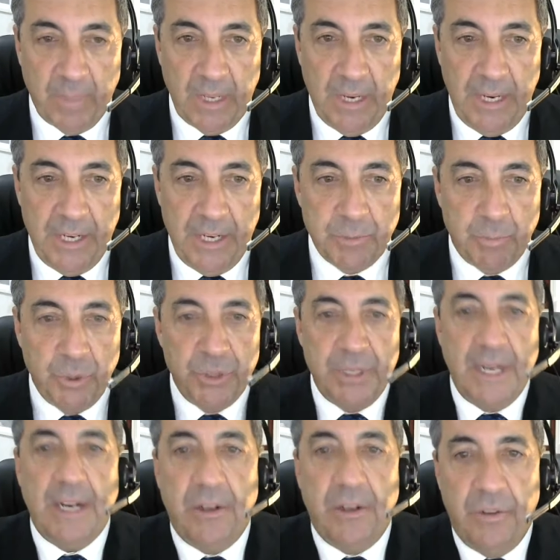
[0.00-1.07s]
is
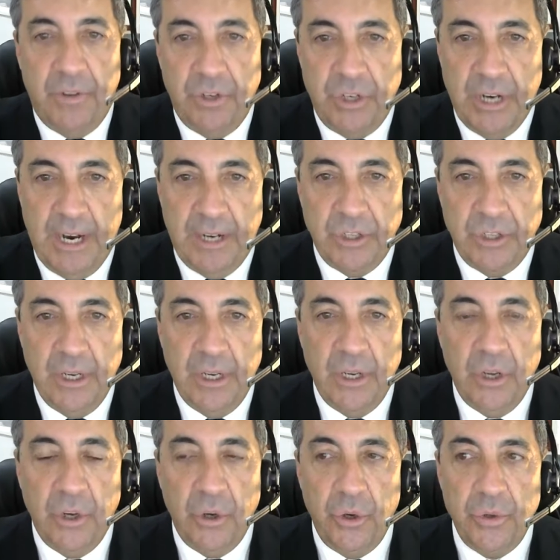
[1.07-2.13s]
presented to the judge,
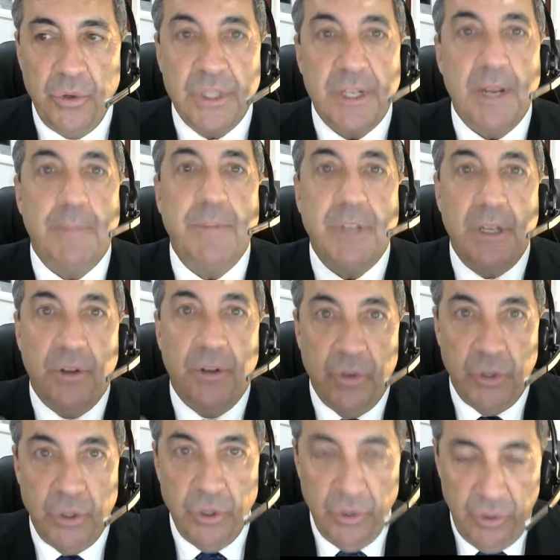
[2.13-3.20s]
who steps into the
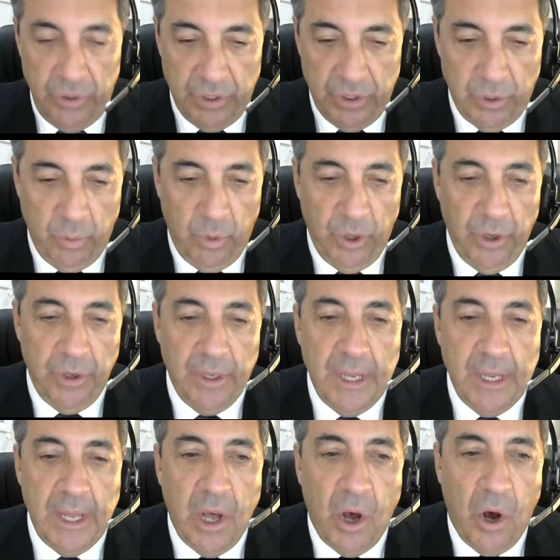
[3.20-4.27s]
shoes, as it were,
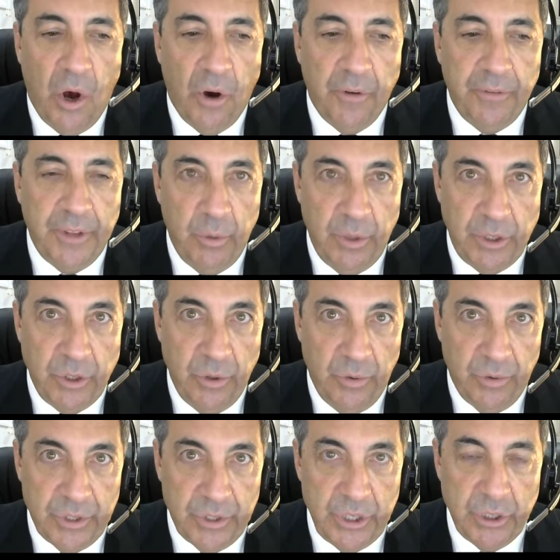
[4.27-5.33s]
of the original
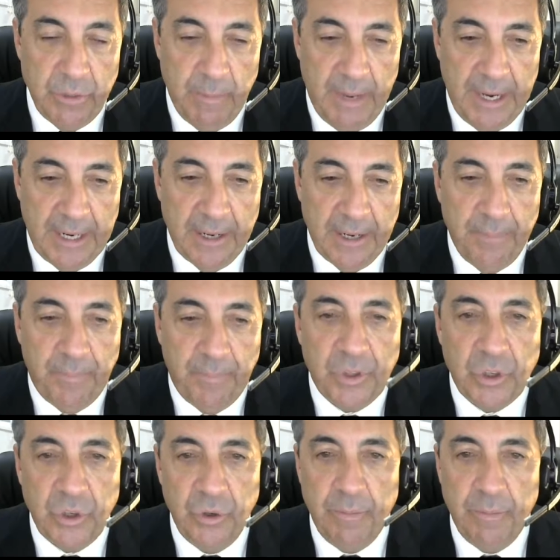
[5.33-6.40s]
decision maker
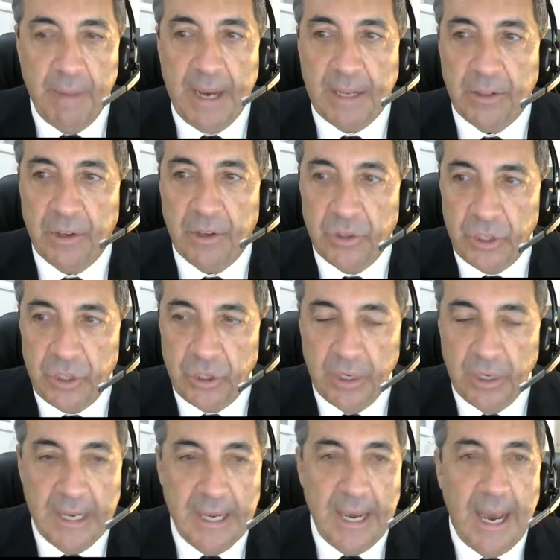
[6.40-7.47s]
to make the
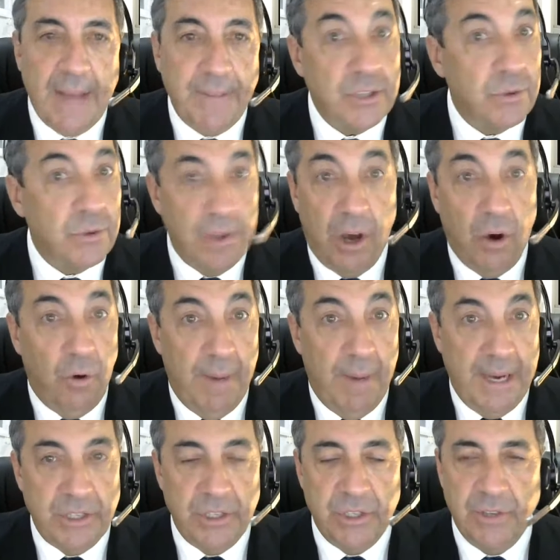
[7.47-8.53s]
decision, and that's the whole
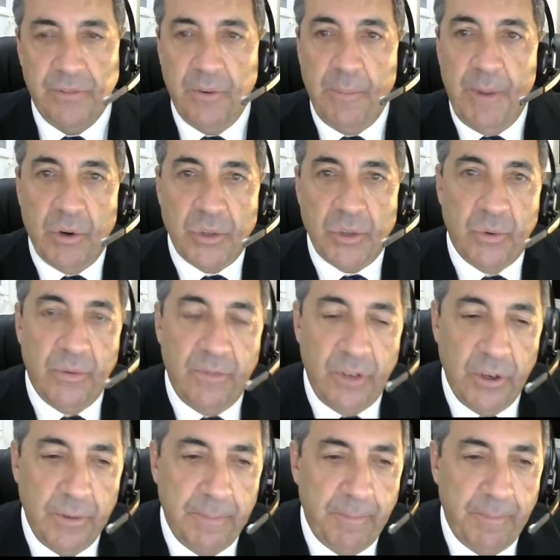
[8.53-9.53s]
basis of a merits review.